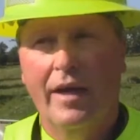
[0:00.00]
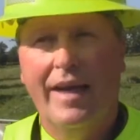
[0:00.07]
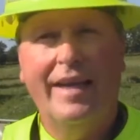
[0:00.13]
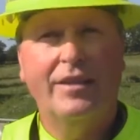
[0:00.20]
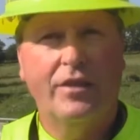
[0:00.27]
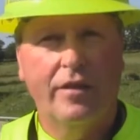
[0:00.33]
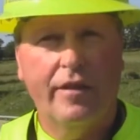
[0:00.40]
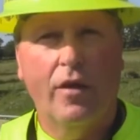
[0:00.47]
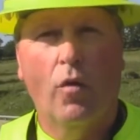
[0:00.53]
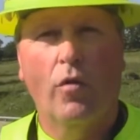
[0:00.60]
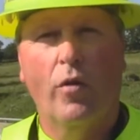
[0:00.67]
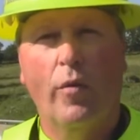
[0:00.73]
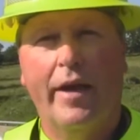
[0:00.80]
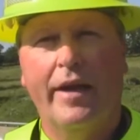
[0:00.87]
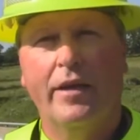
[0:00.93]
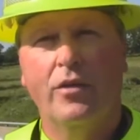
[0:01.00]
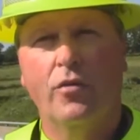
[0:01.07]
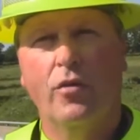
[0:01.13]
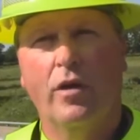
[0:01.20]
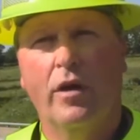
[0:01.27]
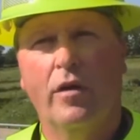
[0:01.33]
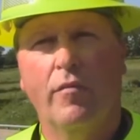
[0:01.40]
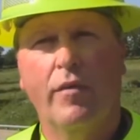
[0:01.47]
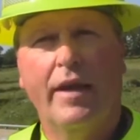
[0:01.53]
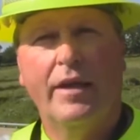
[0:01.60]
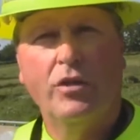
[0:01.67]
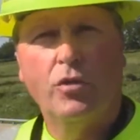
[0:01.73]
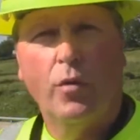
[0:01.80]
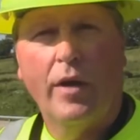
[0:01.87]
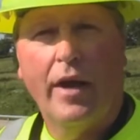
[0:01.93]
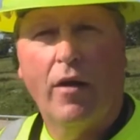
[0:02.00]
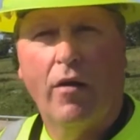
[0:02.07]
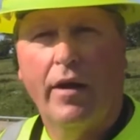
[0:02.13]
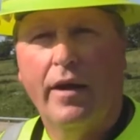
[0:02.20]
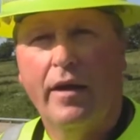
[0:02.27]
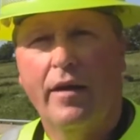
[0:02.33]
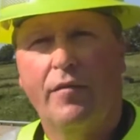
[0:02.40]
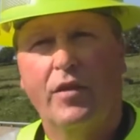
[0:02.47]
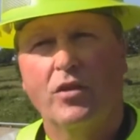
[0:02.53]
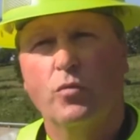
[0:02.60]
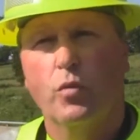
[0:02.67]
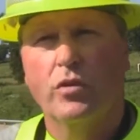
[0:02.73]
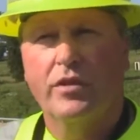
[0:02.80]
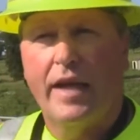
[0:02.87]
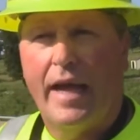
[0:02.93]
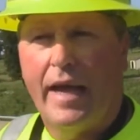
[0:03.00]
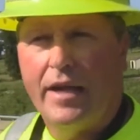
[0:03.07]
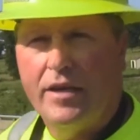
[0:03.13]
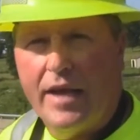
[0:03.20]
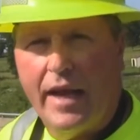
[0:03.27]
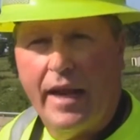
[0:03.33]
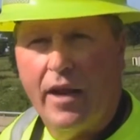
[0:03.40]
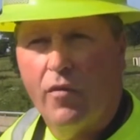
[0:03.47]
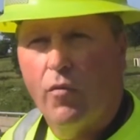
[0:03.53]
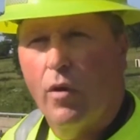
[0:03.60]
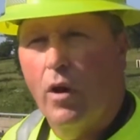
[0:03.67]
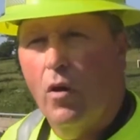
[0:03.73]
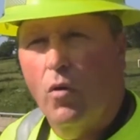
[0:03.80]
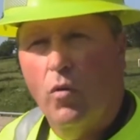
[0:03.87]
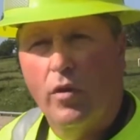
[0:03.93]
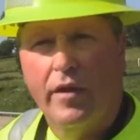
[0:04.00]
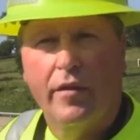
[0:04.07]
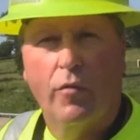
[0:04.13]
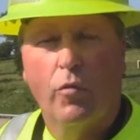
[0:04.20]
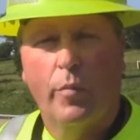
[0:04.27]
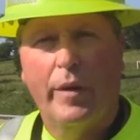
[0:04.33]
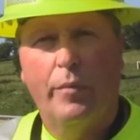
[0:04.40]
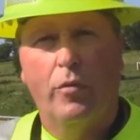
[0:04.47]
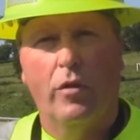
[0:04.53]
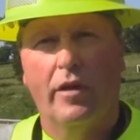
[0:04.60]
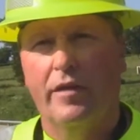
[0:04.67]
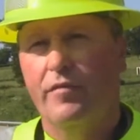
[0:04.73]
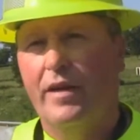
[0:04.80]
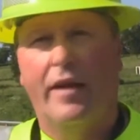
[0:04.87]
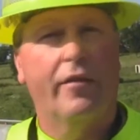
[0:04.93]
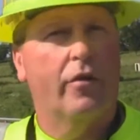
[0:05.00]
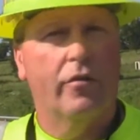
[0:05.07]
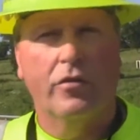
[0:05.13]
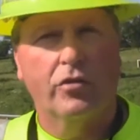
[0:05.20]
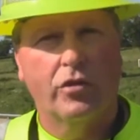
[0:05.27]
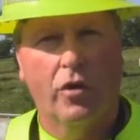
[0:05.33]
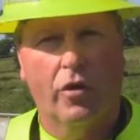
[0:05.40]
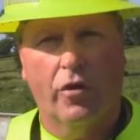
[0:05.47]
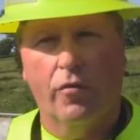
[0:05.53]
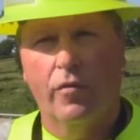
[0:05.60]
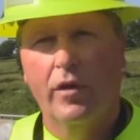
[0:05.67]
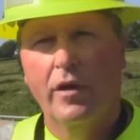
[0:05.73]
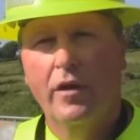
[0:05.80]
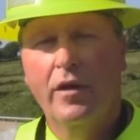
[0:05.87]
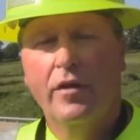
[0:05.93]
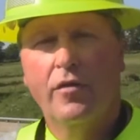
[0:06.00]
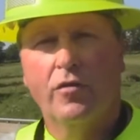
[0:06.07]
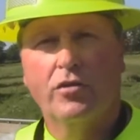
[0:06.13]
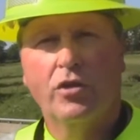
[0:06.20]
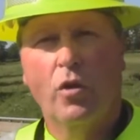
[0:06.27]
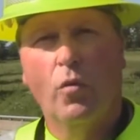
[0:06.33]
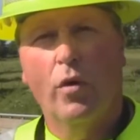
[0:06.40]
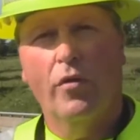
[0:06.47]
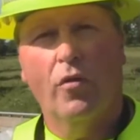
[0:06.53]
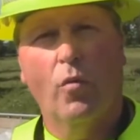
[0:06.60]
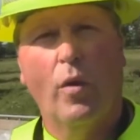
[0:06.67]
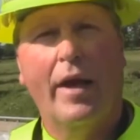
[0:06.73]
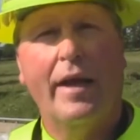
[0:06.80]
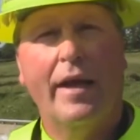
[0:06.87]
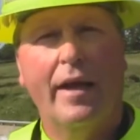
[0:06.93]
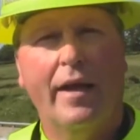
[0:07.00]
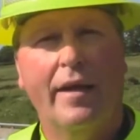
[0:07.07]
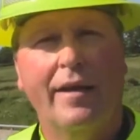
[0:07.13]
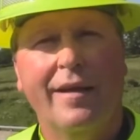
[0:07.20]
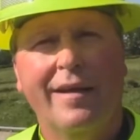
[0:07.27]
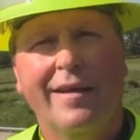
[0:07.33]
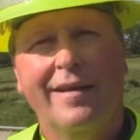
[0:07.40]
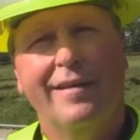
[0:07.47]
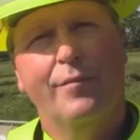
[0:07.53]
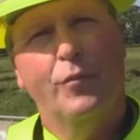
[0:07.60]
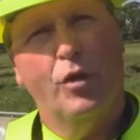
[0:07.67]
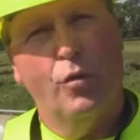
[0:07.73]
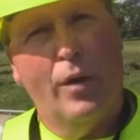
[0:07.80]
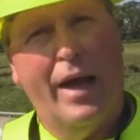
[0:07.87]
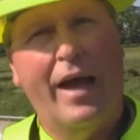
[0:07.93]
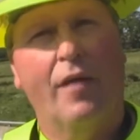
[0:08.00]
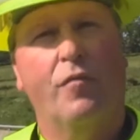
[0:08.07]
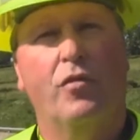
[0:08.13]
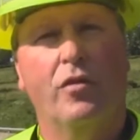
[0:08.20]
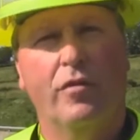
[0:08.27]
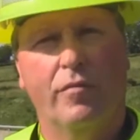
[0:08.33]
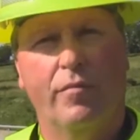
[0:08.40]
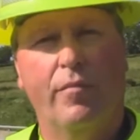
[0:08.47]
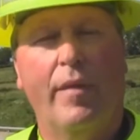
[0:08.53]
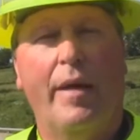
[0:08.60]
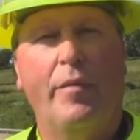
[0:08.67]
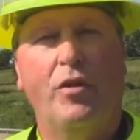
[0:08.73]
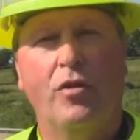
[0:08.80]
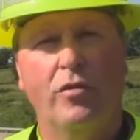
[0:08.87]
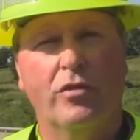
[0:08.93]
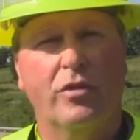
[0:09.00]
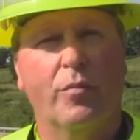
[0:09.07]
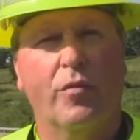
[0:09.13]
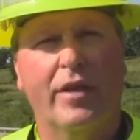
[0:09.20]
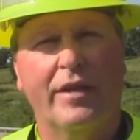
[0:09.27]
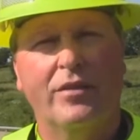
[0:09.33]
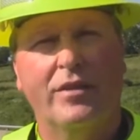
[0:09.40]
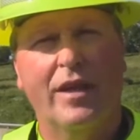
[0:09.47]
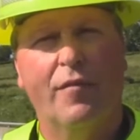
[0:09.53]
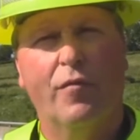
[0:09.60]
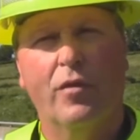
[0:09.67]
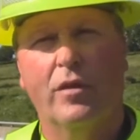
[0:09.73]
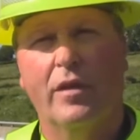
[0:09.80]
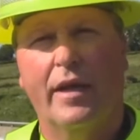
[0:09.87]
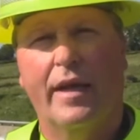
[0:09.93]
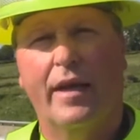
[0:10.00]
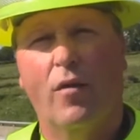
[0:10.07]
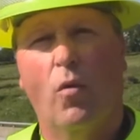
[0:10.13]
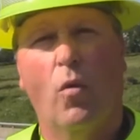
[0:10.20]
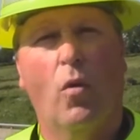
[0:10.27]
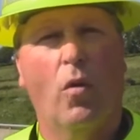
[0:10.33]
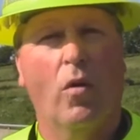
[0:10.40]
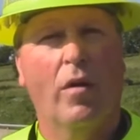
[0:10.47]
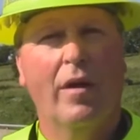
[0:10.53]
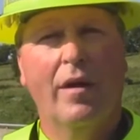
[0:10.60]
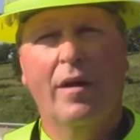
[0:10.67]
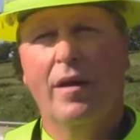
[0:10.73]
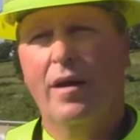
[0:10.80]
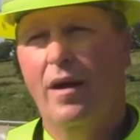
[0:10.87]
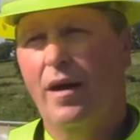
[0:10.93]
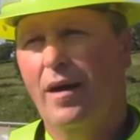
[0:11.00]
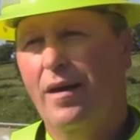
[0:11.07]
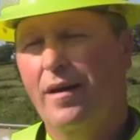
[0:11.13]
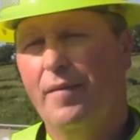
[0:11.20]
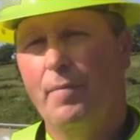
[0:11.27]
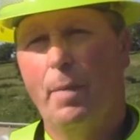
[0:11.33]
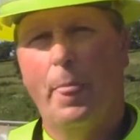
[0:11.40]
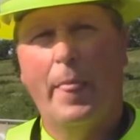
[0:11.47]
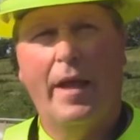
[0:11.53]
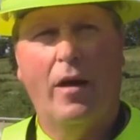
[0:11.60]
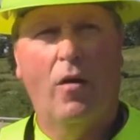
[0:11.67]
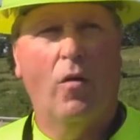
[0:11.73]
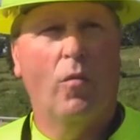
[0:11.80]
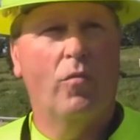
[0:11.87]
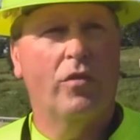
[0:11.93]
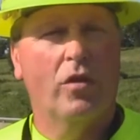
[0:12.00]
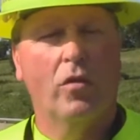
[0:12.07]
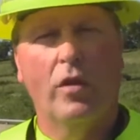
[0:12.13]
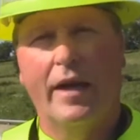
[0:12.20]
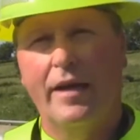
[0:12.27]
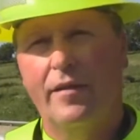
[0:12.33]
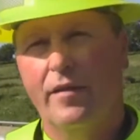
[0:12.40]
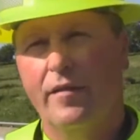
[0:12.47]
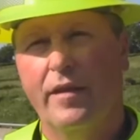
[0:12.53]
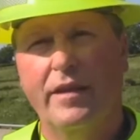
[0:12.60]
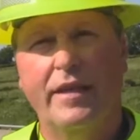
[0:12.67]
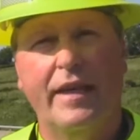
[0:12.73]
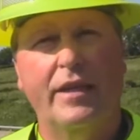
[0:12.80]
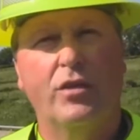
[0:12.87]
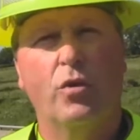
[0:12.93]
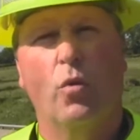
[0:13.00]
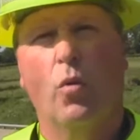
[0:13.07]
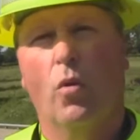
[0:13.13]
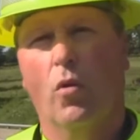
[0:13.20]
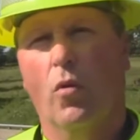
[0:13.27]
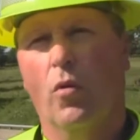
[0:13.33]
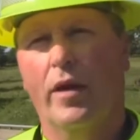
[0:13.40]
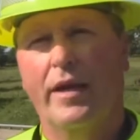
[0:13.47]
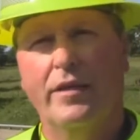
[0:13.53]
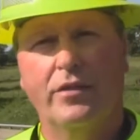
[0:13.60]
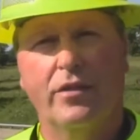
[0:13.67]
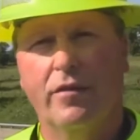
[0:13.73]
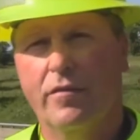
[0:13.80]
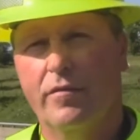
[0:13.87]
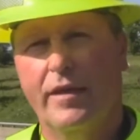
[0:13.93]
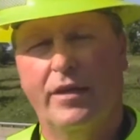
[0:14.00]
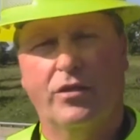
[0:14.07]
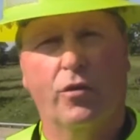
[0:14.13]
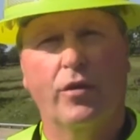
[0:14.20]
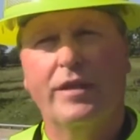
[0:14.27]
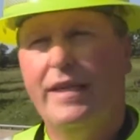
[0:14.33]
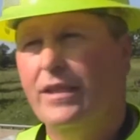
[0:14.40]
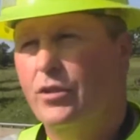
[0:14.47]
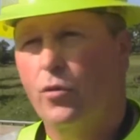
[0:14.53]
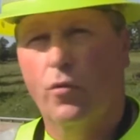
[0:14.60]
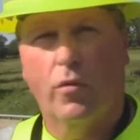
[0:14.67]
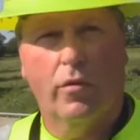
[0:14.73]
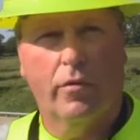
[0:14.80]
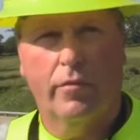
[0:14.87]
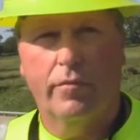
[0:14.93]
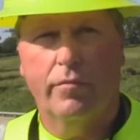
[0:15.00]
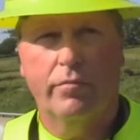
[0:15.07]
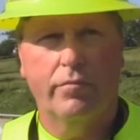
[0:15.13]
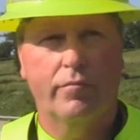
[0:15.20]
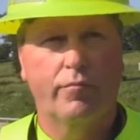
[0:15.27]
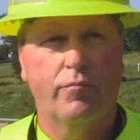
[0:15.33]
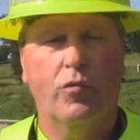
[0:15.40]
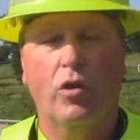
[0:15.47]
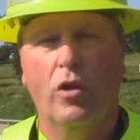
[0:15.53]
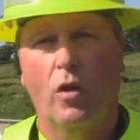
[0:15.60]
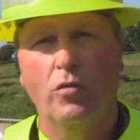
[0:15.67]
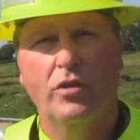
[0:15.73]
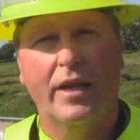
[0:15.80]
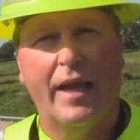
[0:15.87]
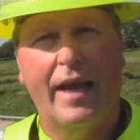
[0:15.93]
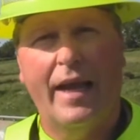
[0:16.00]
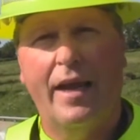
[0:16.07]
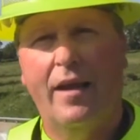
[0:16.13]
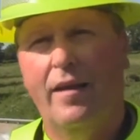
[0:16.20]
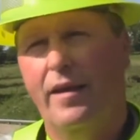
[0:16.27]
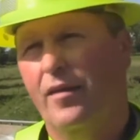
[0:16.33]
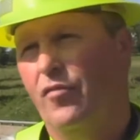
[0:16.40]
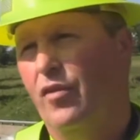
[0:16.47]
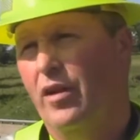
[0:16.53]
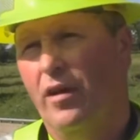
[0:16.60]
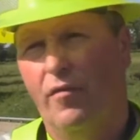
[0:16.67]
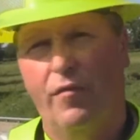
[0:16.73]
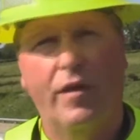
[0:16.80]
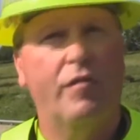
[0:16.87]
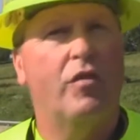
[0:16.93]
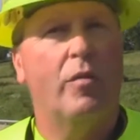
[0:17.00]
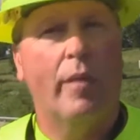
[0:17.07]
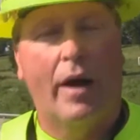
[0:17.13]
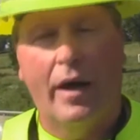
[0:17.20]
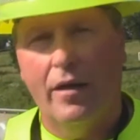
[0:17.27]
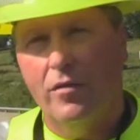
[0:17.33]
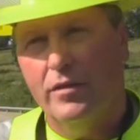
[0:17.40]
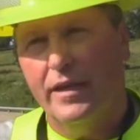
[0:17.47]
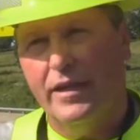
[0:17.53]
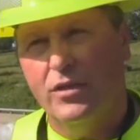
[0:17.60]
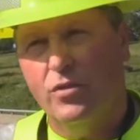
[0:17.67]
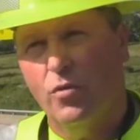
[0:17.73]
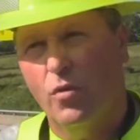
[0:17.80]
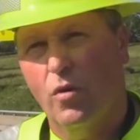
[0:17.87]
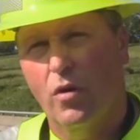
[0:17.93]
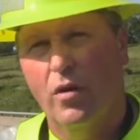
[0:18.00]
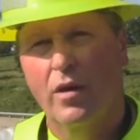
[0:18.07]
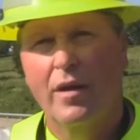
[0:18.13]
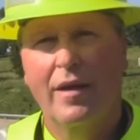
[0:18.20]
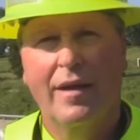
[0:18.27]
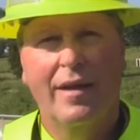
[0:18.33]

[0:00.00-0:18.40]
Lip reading: Is it the only way into an area? If this was a dead-end road and there were people who live down there and there's no other way in, you have to maybe do some things differently. Or the length of the detour, or is there a detour close at hand? Is it a 50-mile detour?